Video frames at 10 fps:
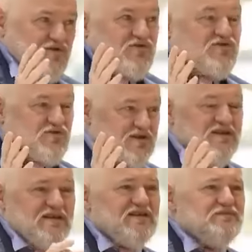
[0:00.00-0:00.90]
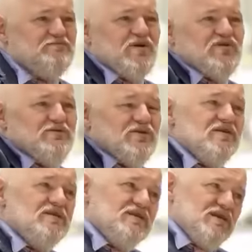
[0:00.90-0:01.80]
but it's
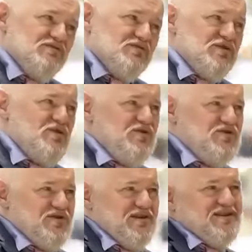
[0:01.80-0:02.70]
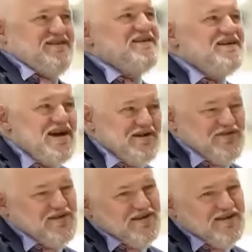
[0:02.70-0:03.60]
possible. If we go in Syria, I
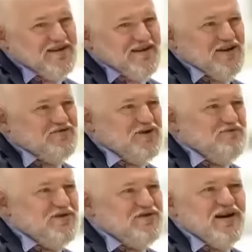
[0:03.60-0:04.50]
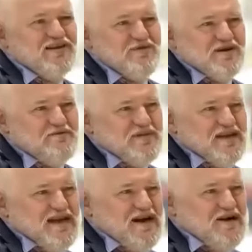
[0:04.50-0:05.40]
think it will be a nightmare,
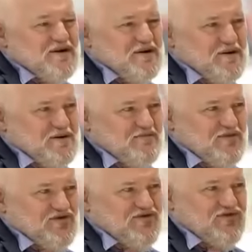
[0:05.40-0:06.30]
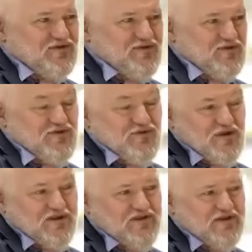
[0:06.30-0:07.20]
but
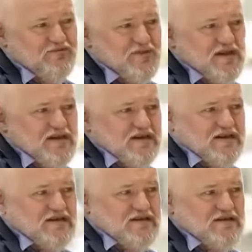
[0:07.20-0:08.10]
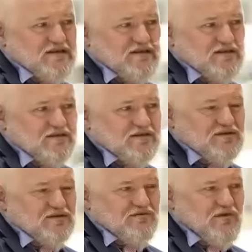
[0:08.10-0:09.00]
we'll see.
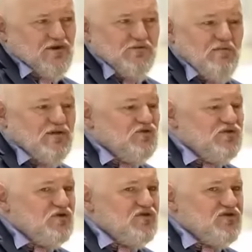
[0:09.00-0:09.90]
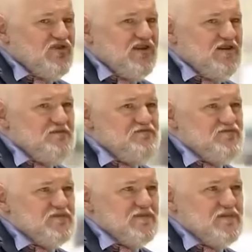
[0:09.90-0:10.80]
For the moment, we don't see
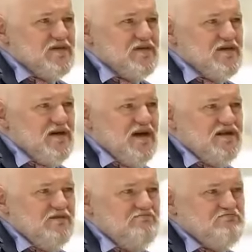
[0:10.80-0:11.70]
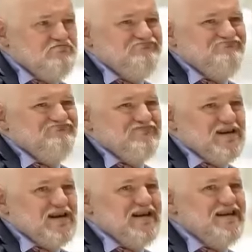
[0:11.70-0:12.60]
any
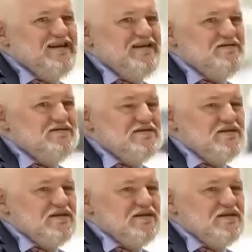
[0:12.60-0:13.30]
clear